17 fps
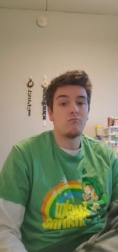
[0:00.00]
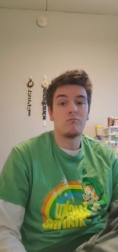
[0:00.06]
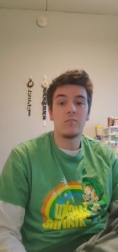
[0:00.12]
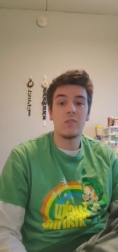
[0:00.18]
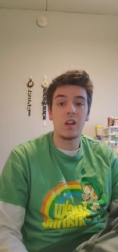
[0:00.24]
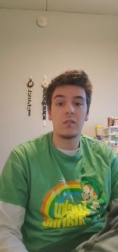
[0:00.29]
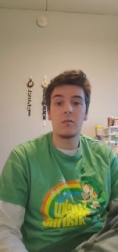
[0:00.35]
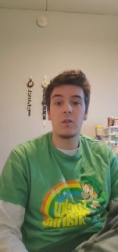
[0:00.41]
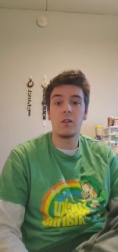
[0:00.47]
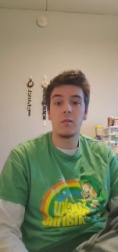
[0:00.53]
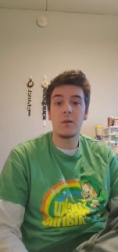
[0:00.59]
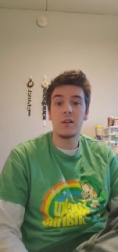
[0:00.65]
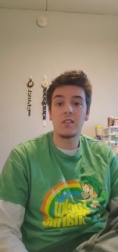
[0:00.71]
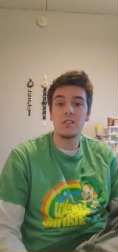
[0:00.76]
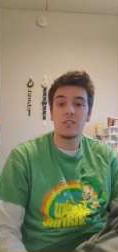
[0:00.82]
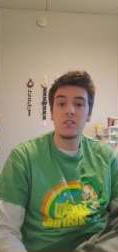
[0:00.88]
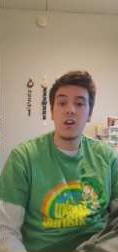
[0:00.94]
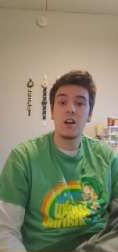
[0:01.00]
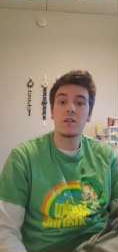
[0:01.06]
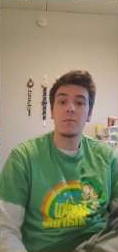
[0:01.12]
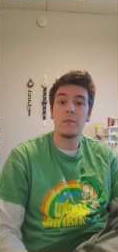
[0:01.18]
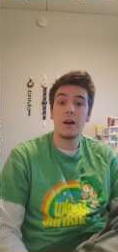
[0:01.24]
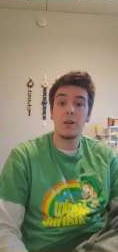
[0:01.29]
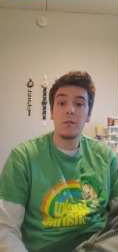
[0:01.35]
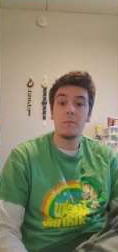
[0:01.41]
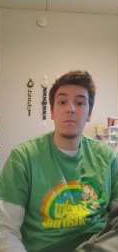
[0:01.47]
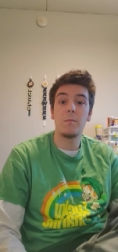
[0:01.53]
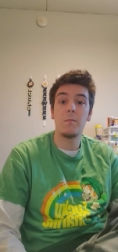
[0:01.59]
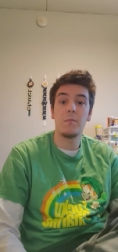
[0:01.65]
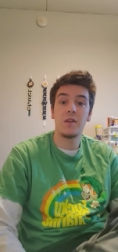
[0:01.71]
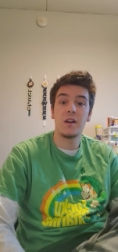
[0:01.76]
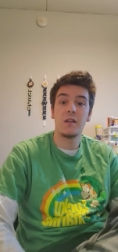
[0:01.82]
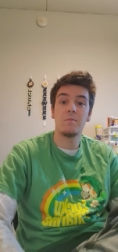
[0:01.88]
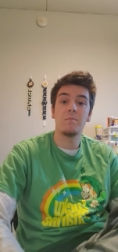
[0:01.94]
Not really much to talk about,
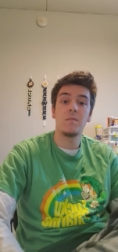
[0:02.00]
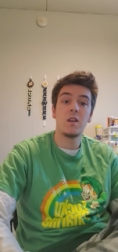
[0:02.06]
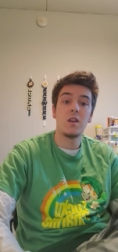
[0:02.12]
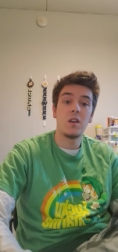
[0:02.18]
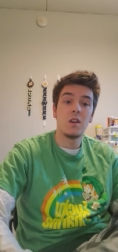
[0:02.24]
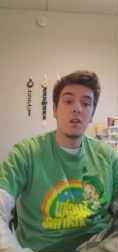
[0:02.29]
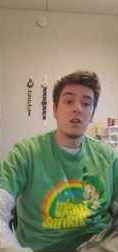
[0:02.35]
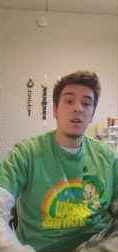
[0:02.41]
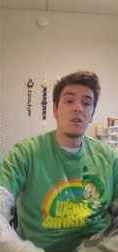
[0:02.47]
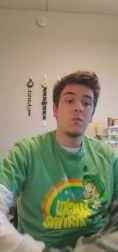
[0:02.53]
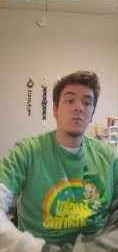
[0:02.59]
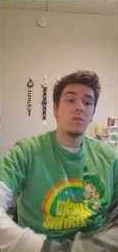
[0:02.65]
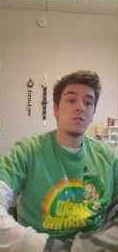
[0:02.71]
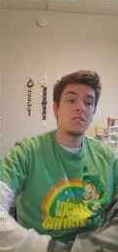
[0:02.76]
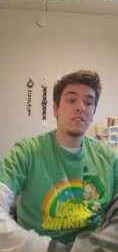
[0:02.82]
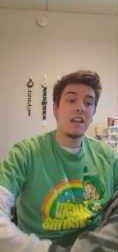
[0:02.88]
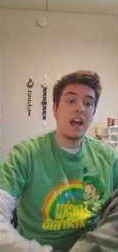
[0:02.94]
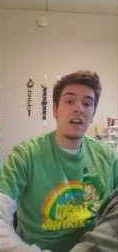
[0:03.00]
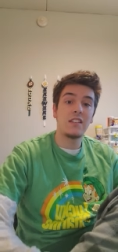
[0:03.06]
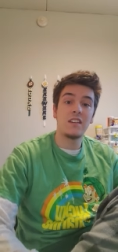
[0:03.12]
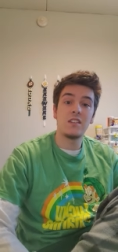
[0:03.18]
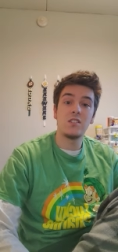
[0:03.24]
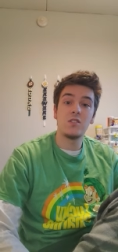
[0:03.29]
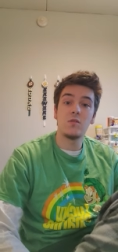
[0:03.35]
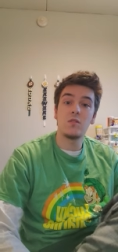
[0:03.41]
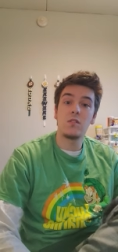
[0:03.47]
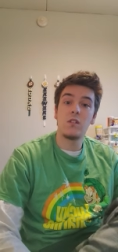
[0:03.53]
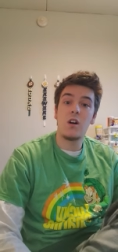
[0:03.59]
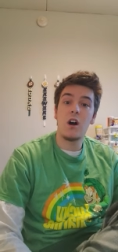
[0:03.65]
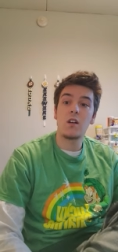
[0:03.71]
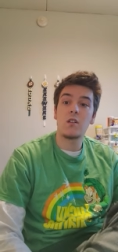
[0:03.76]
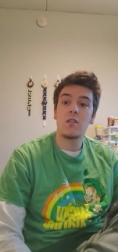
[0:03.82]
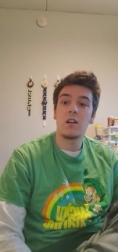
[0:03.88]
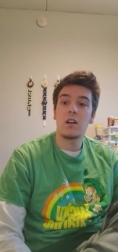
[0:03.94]
but we'll see how they do in the
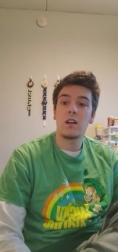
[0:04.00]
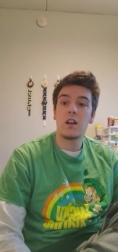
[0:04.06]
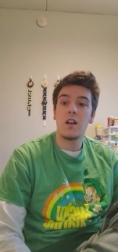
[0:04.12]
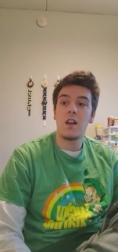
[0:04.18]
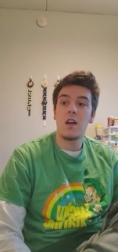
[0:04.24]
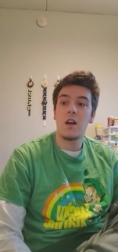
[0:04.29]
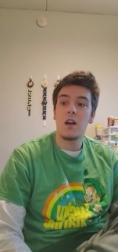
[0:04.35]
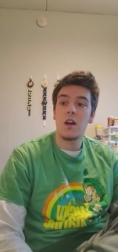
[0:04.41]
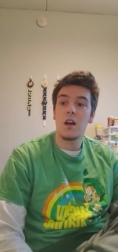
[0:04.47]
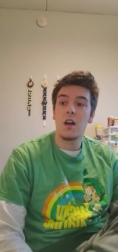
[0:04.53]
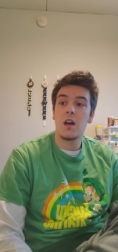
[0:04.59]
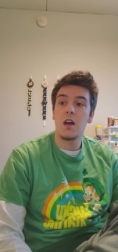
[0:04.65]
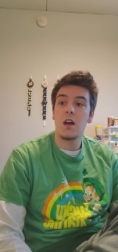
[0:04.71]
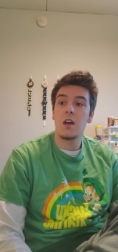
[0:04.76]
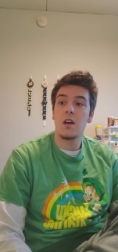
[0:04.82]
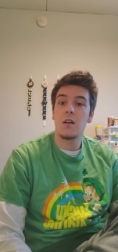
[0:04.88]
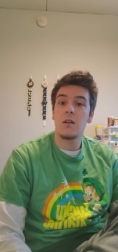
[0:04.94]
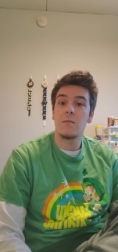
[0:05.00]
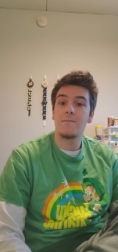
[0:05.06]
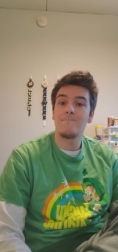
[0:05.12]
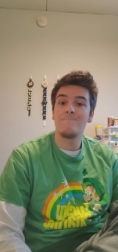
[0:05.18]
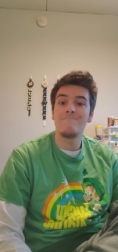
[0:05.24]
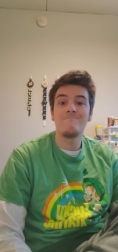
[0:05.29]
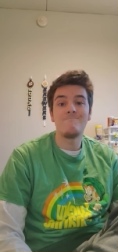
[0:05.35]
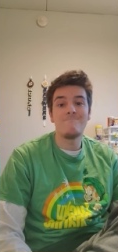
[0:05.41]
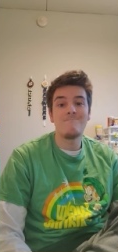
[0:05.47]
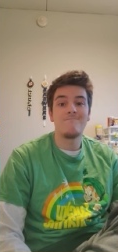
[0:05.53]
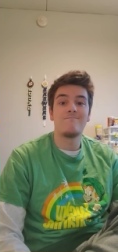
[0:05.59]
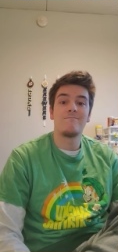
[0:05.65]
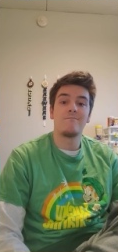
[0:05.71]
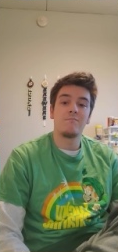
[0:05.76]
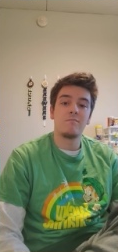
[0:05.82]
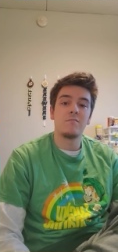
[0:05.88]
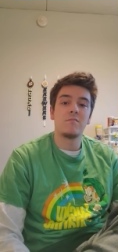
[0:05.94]
long run. Um,
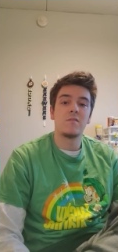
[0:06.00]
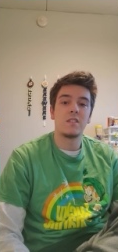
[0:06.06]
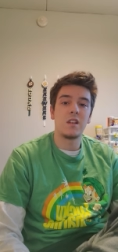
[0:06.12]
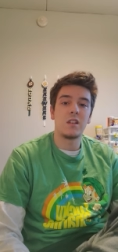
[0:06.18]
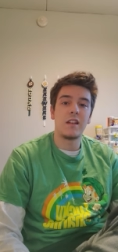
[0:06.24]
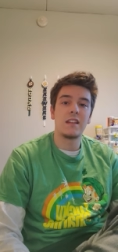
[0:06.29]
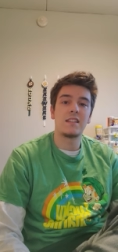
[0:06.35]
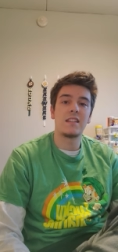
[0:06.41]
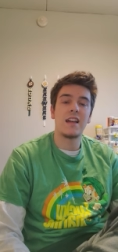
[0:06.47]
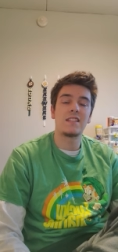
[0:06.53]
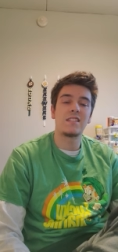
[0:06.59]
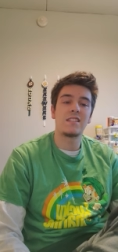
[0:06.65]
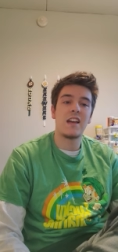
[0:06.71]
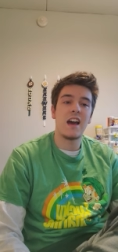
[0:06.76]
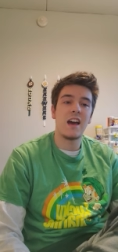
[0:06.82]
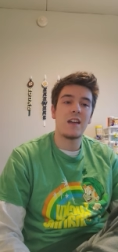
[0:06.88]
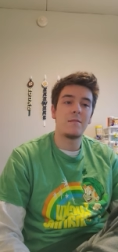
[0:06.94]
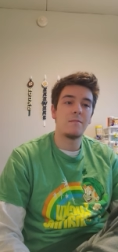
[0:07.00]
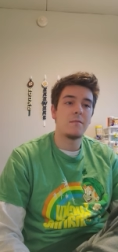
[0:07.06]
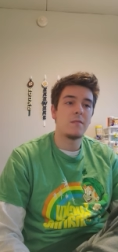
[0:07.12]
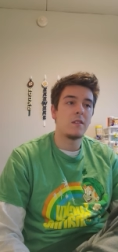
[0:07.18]
so that that's that.